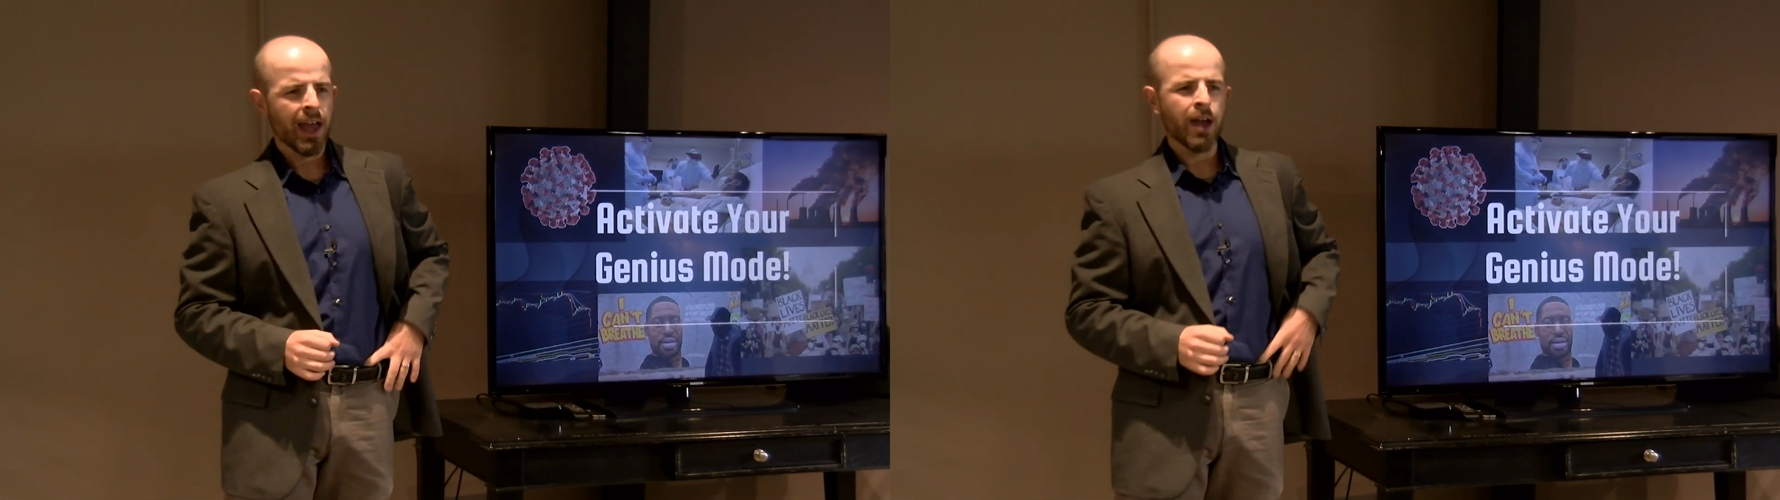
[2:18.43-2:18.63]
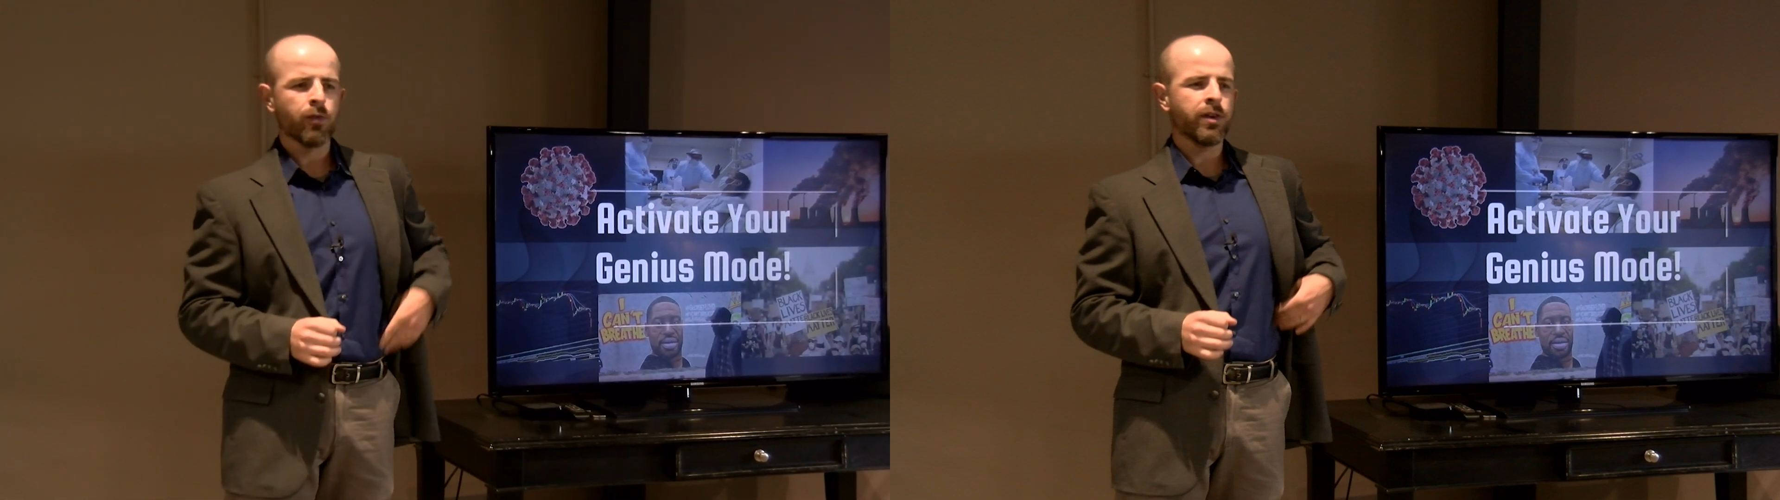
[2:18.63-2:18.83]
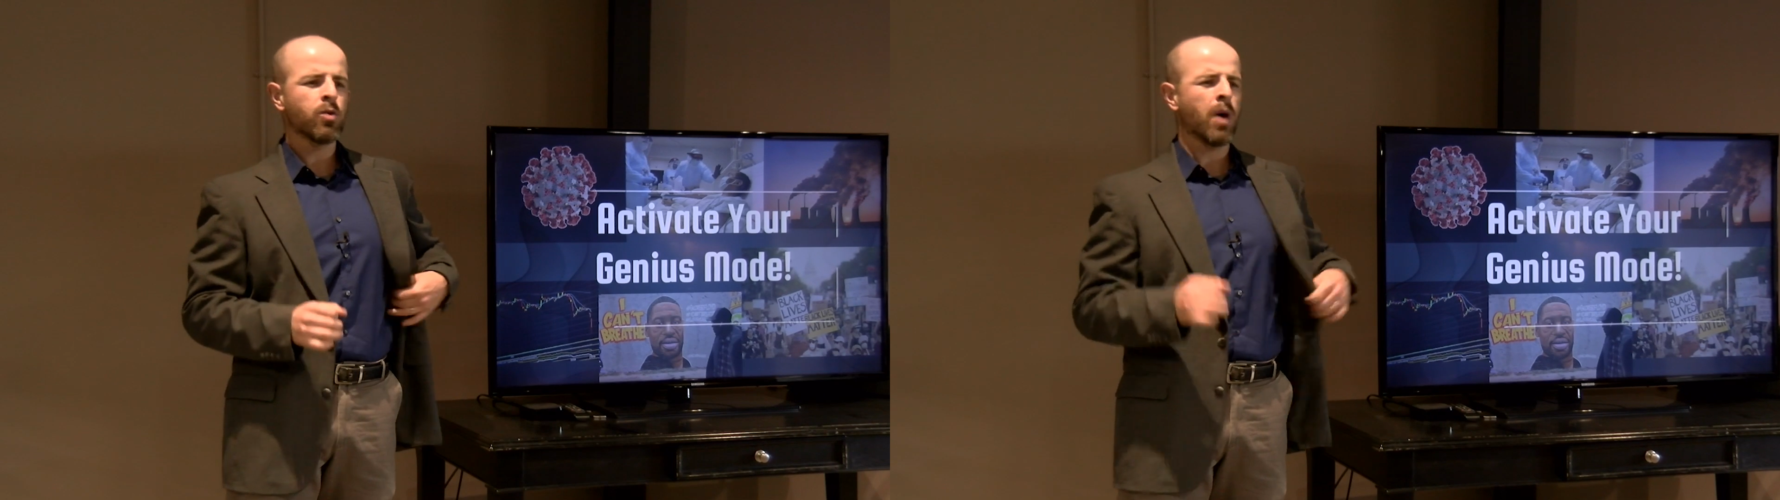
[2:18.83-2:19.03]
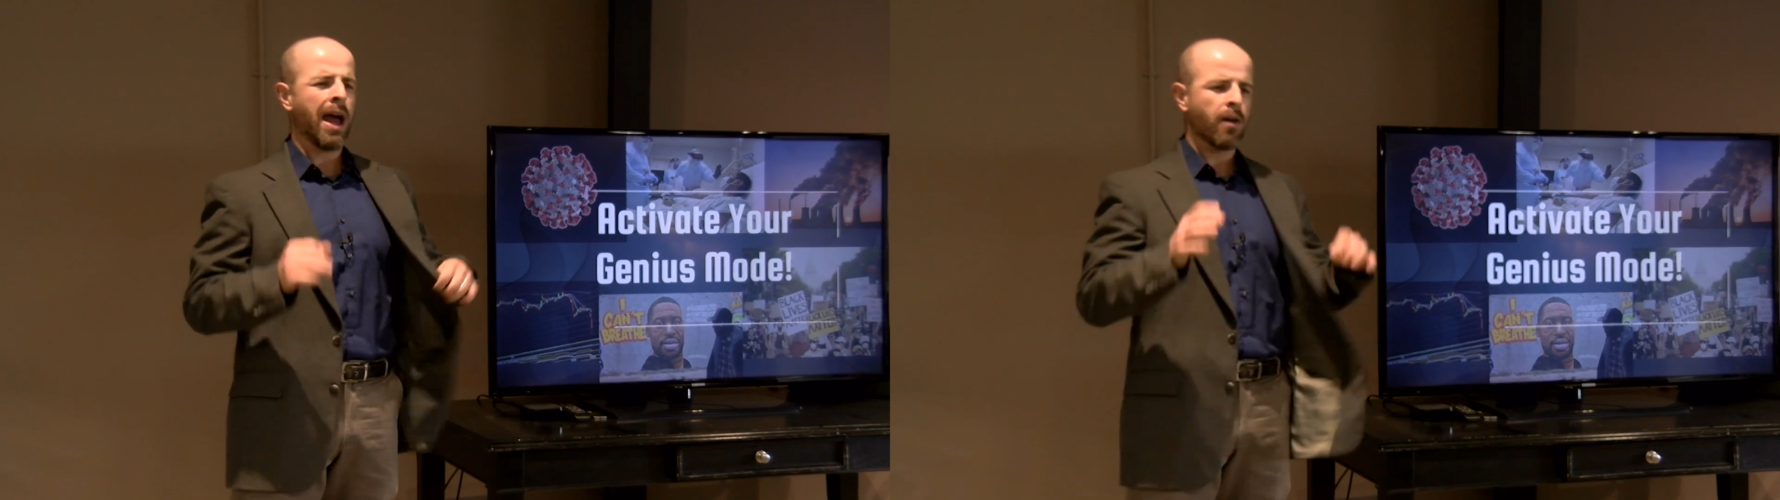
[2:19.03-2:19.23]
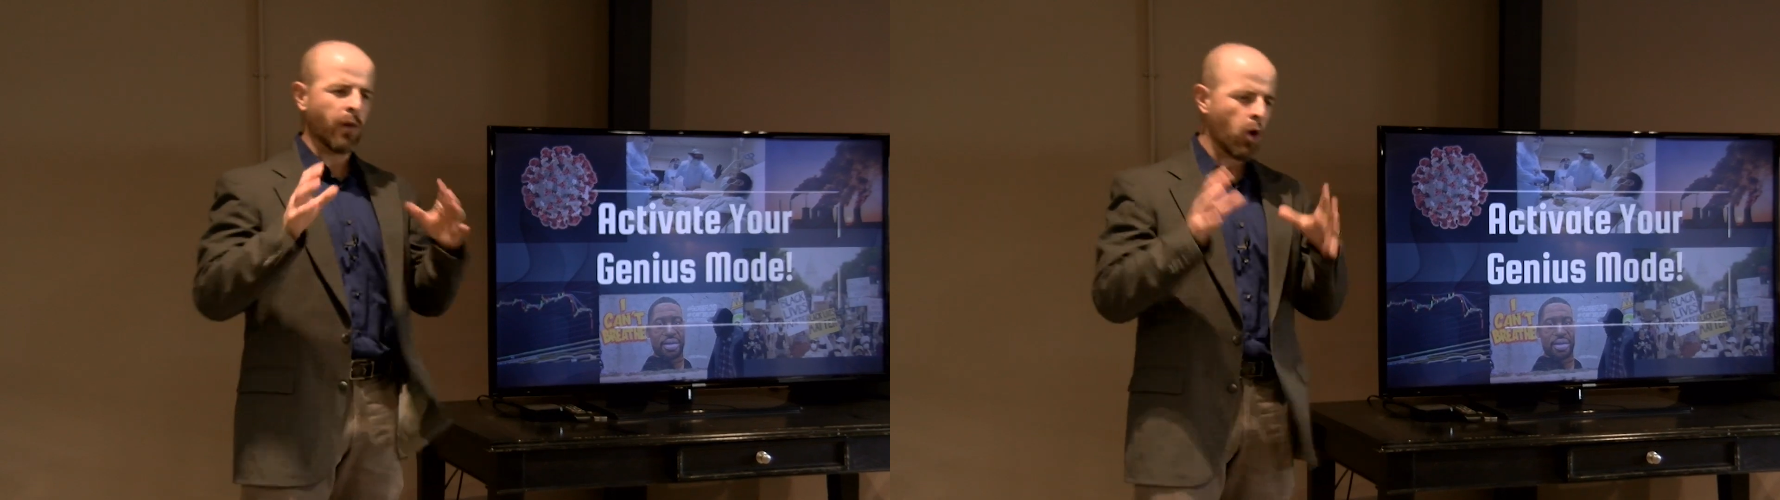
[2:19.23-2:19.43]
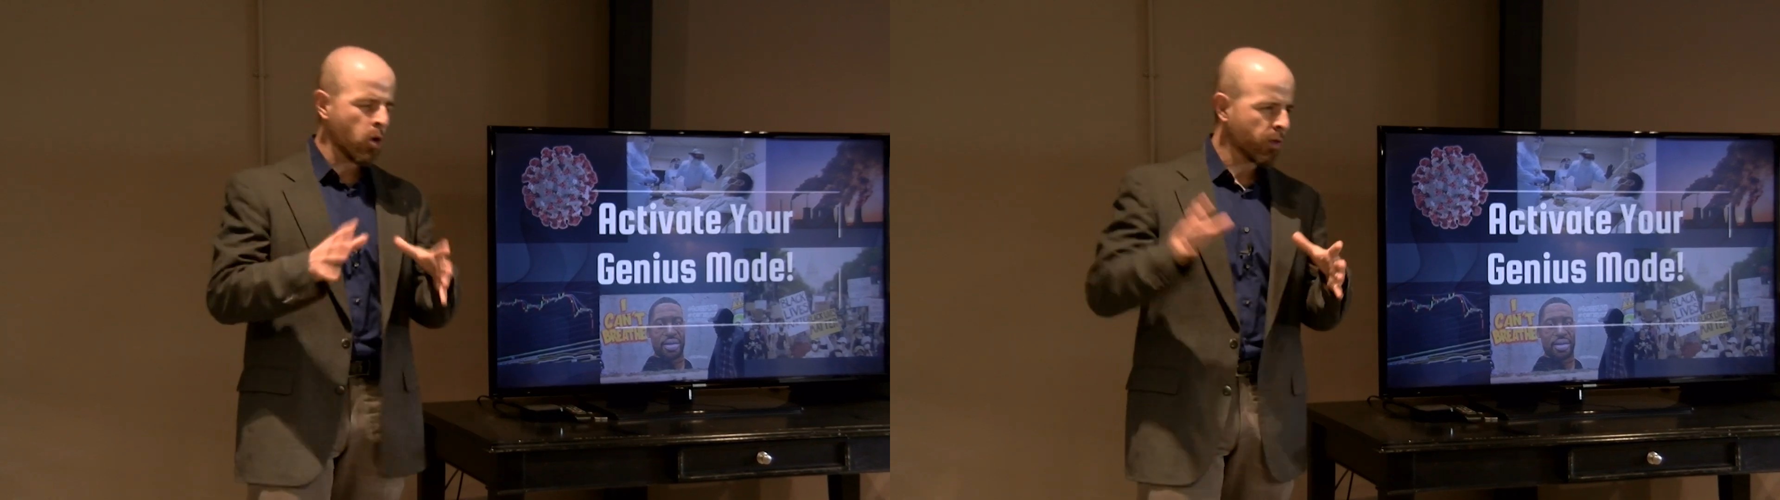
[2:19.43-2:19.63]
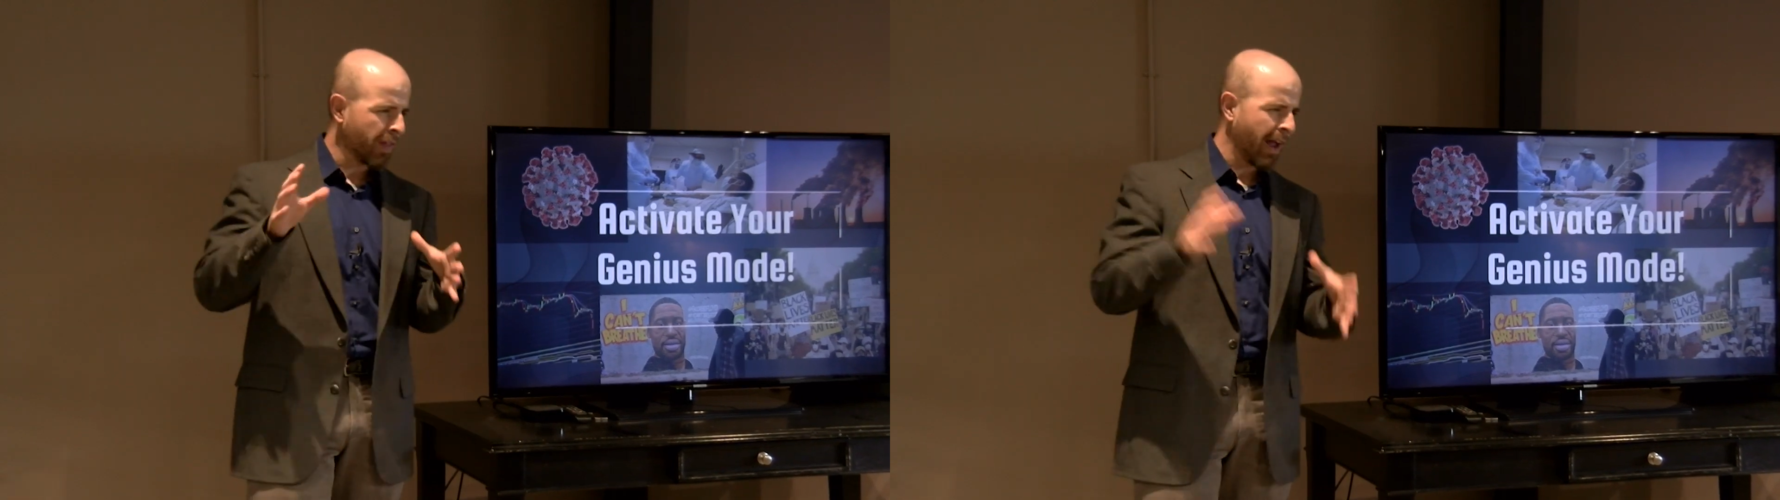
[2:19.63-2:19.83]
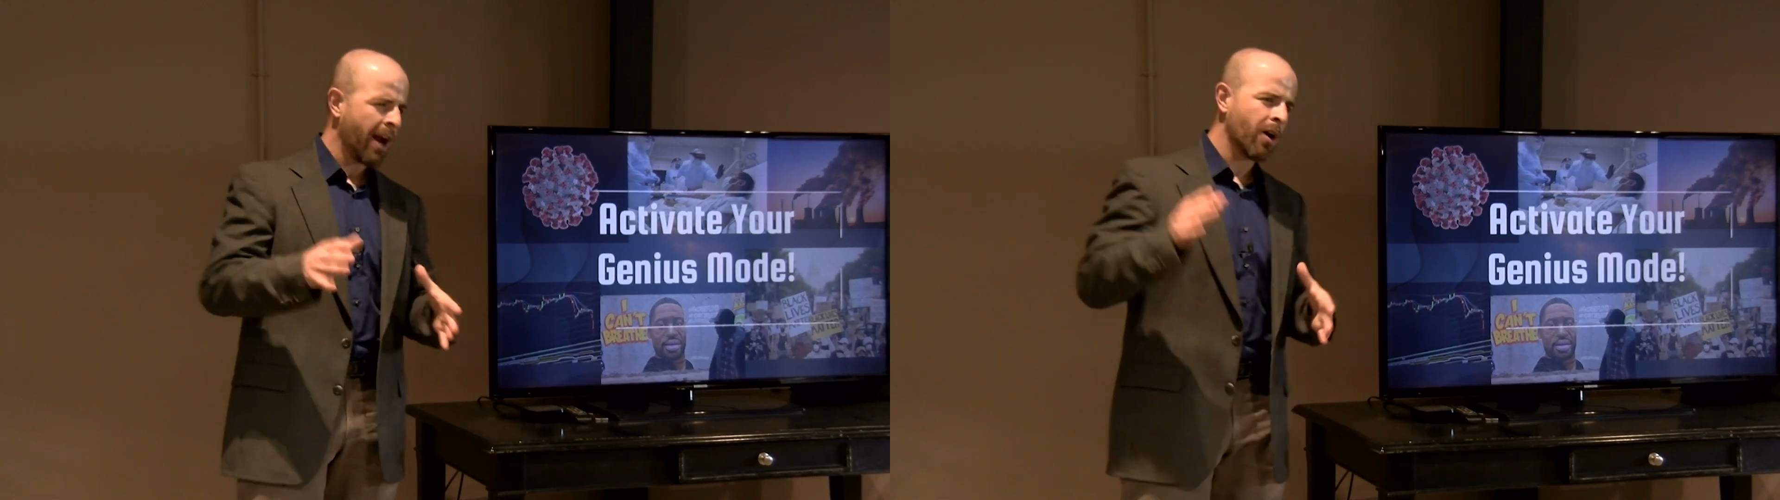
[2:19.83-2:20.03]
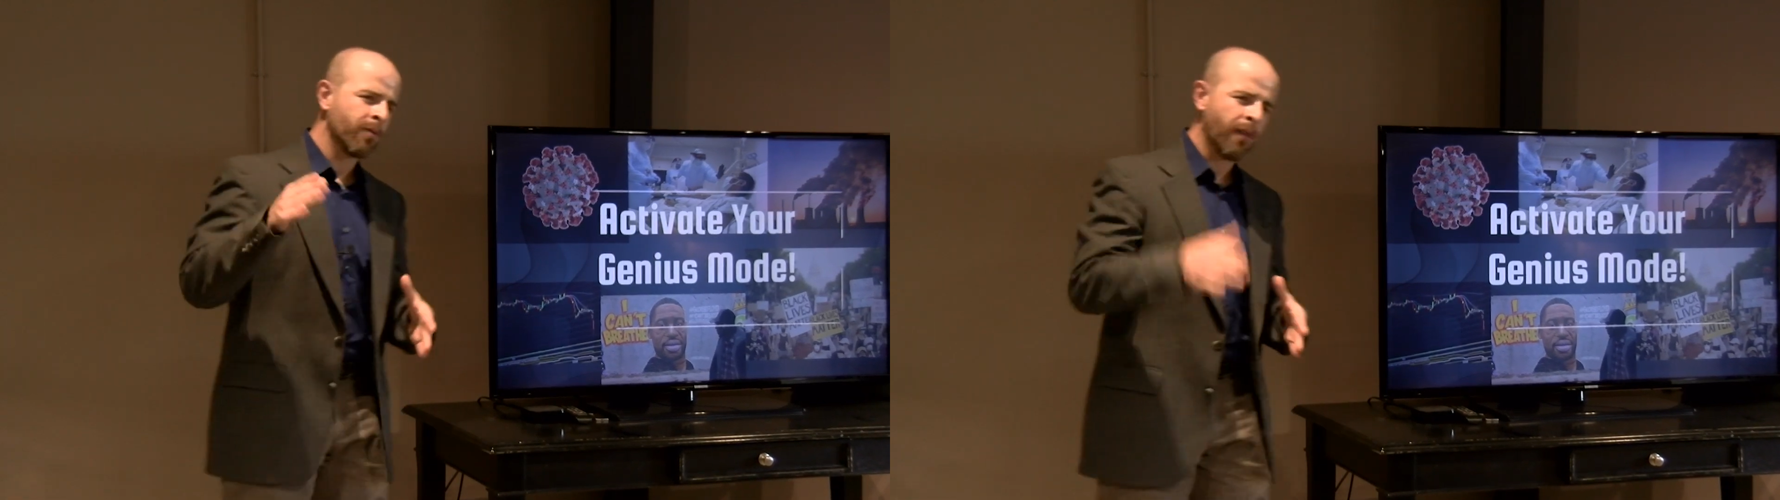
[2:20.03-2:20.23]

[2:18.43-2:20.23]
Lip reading: if you have earth, air,